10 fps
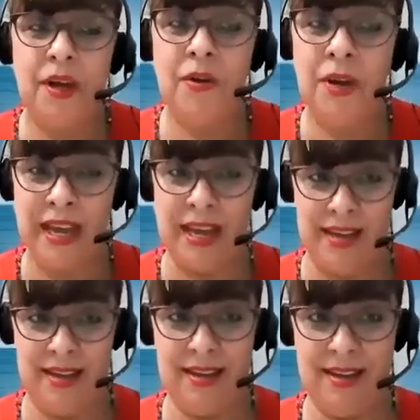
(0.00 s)

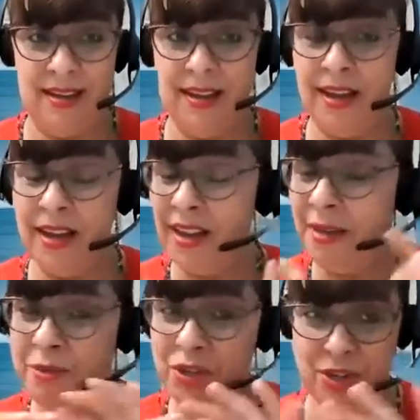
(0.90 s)
Okay,
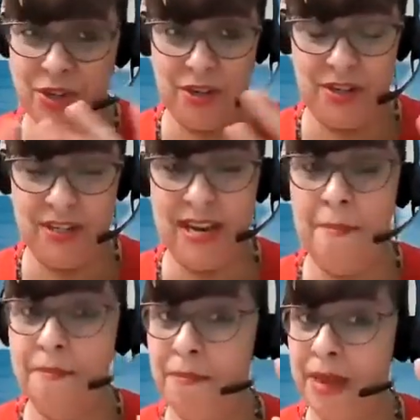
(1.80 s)
I'm sure
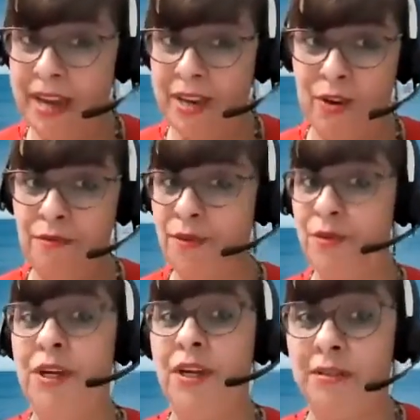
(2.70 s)
that many of
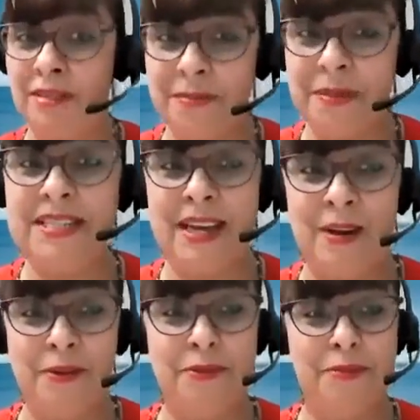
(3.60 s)
you, including
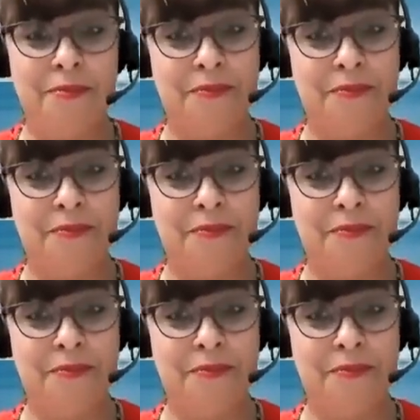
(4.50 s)
myself,